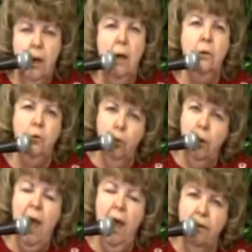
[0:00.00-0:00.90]
and
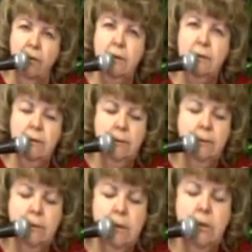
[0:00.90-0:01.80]
you'll have it.
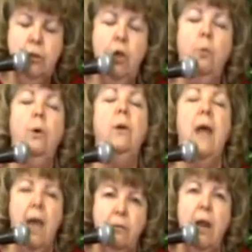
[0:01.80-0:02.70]
You will
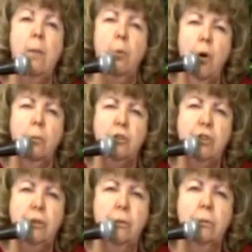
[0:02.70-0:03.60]
have it, I
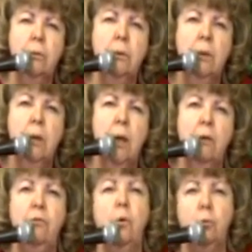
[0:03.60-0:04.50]
promise you.
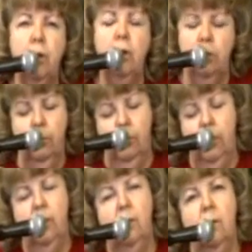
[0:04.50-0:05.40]
If you'll do
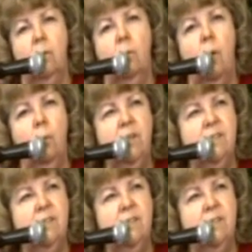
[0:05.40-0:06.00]
what we